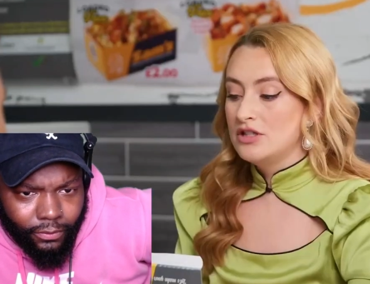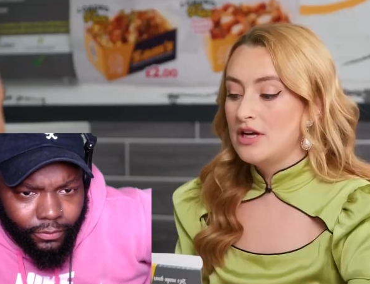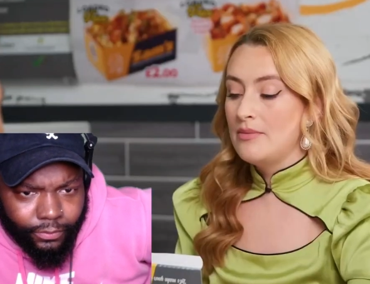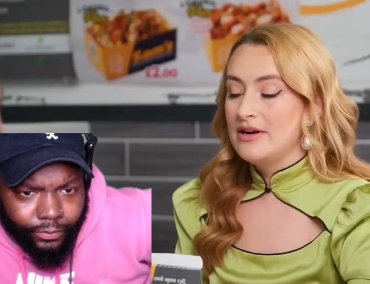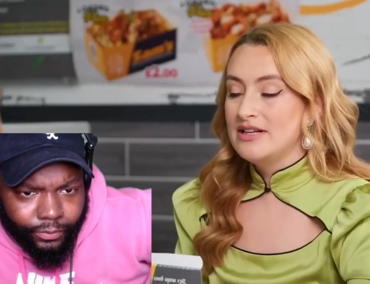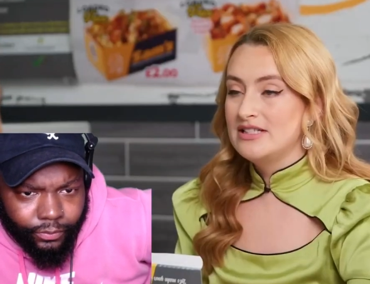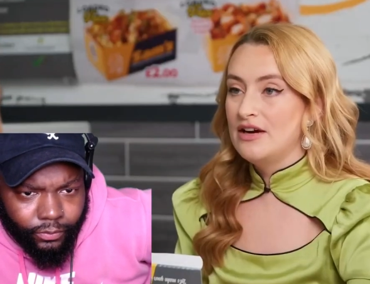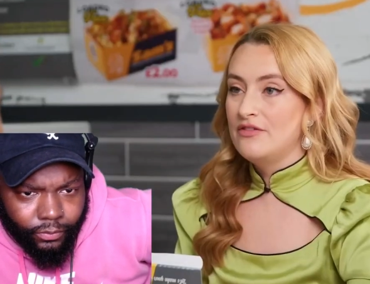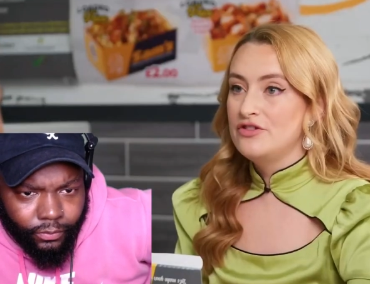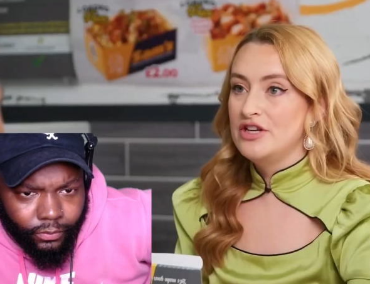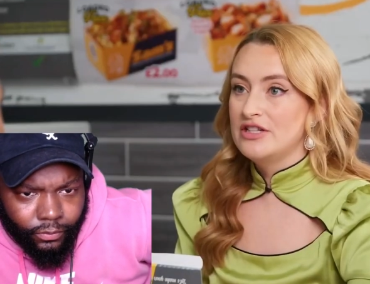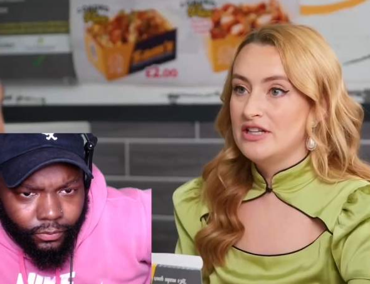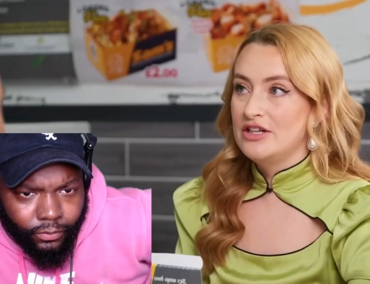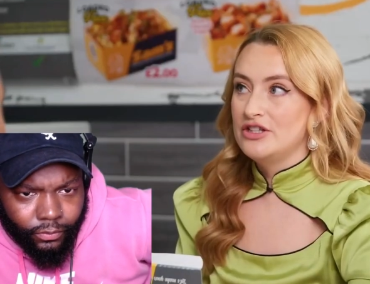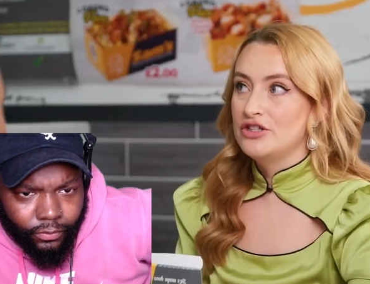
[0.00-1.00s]
Speaker 1: time I went to
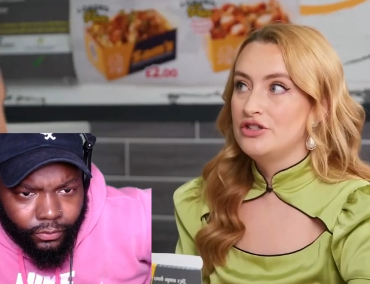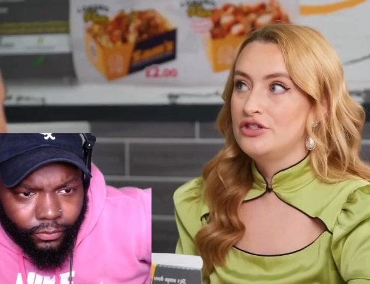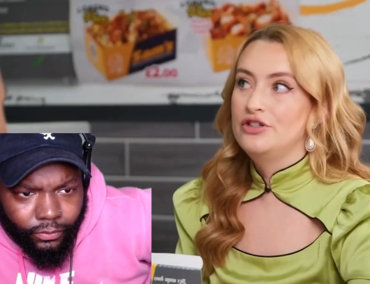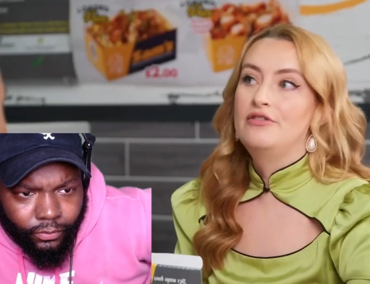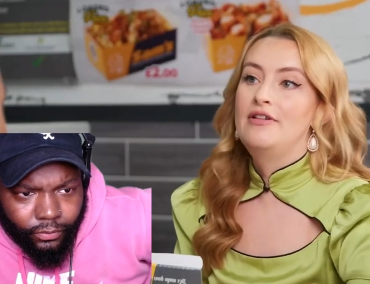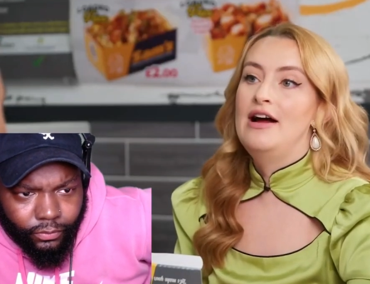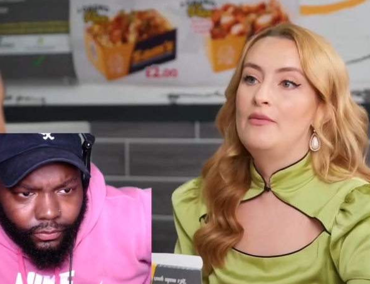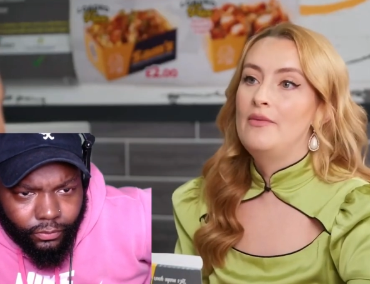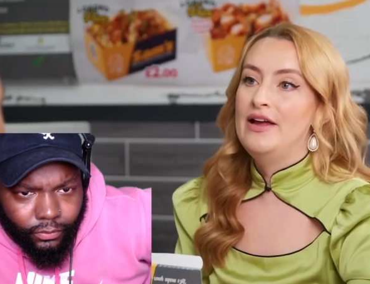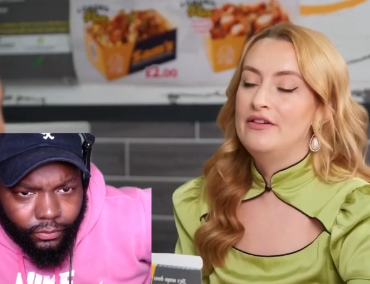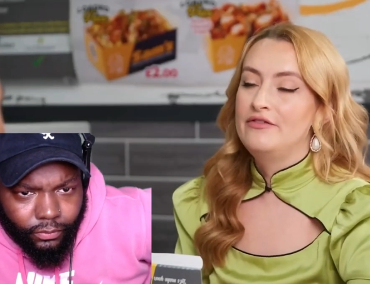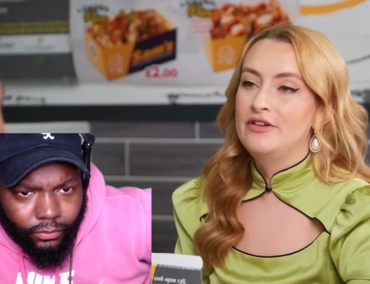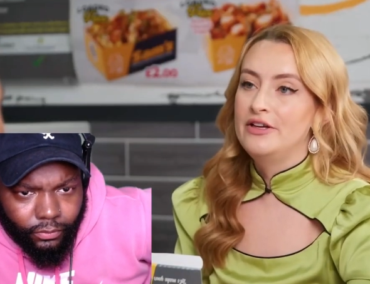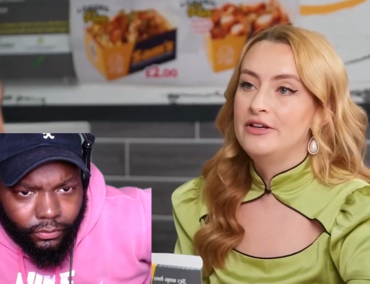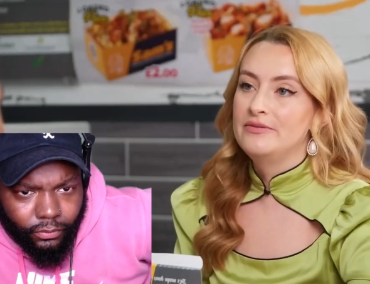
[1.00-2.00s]
Selfridges and I just stood around
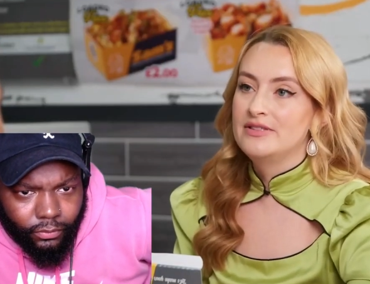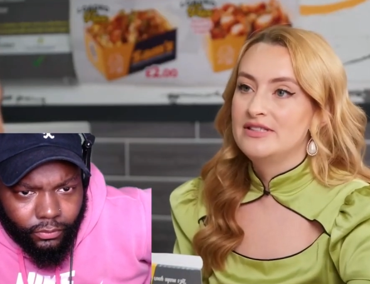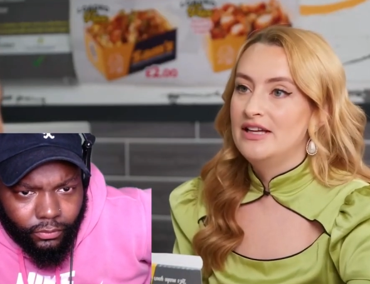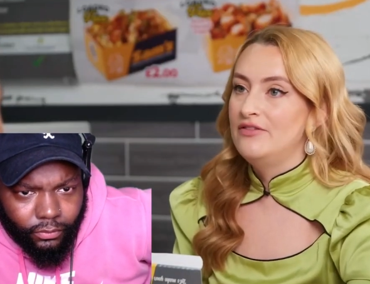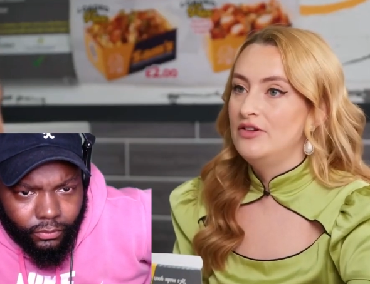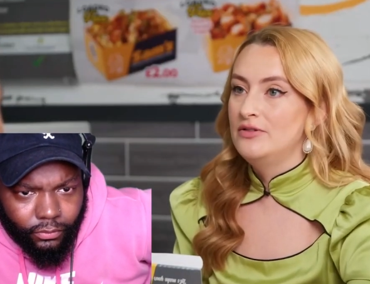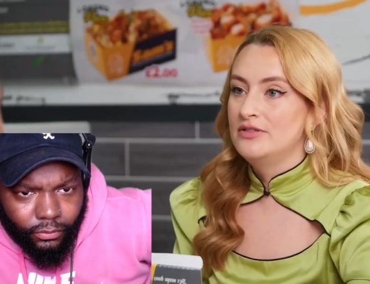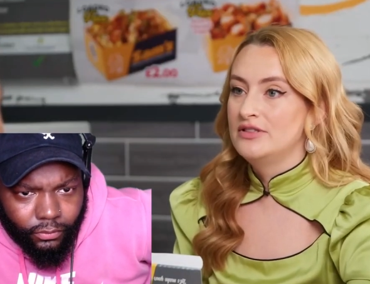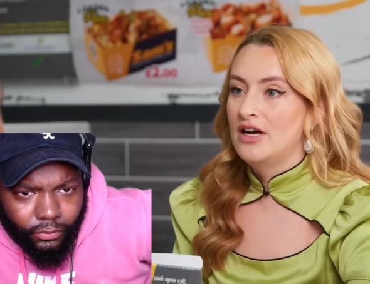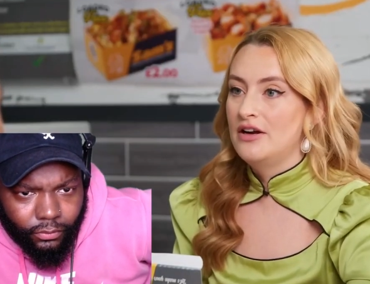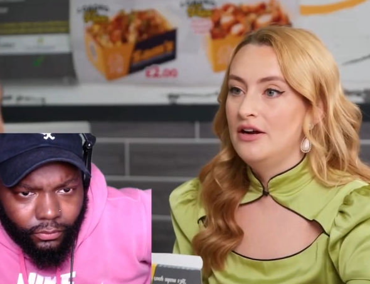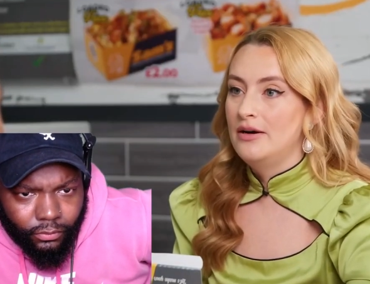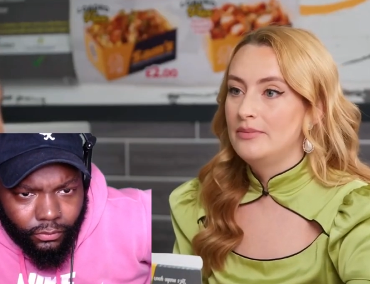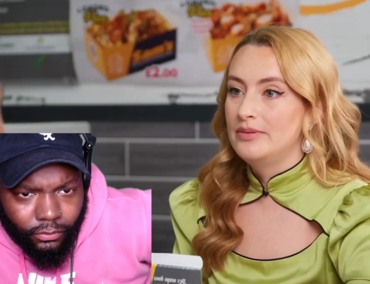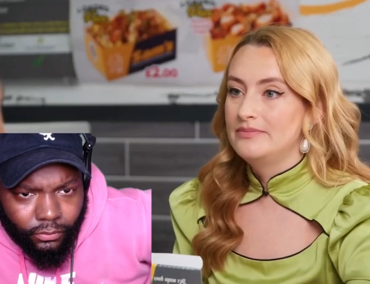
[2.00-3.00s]
waiting for you to see if you'd turn up.